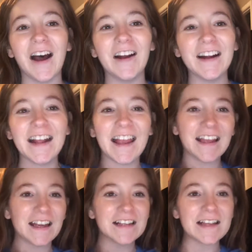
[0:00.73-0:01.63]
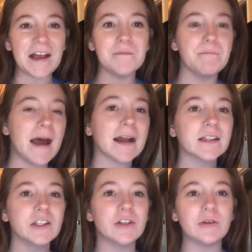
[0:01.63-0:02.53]
Alright, hey guys, I'm back
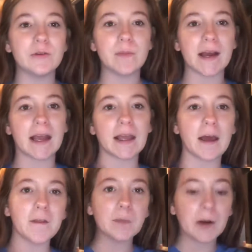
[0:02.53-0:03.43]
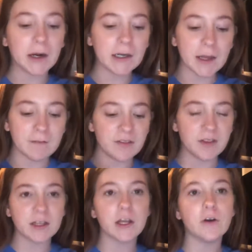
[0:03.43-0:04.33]
to do my other part of the
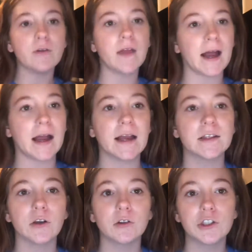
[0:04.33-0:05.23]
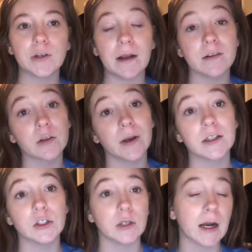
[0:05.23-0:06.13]
video that I told you I was going
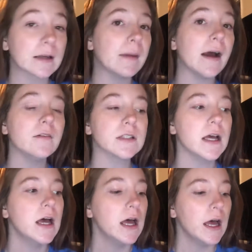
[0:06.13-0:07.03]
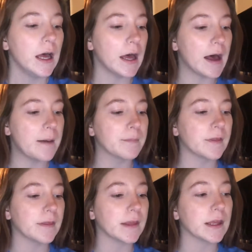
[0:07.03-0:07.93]
to talk about.
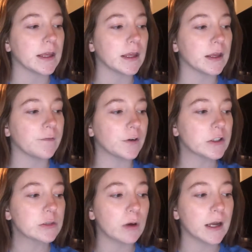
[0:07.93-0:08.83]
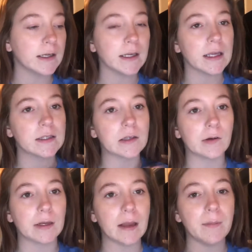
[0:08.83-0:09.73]
The first one is
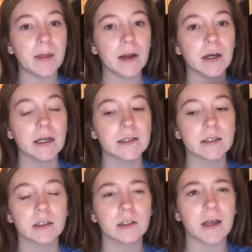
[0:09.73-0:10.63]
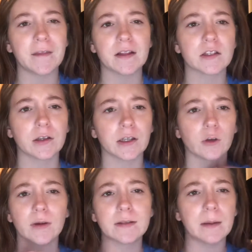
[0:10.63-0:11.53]
already up there. I think it's called like
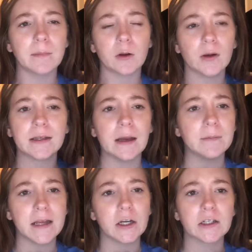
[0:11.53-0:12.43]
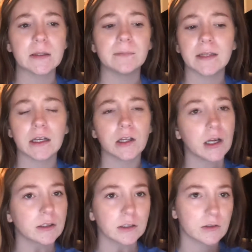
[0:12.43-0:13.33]
a quick update or something
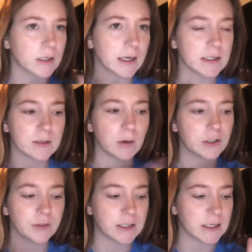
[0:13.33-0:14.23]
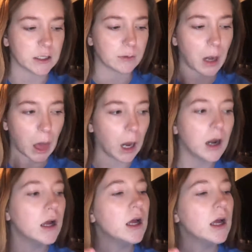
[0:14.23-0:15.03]
along those lines. Watch for details, blah, blah,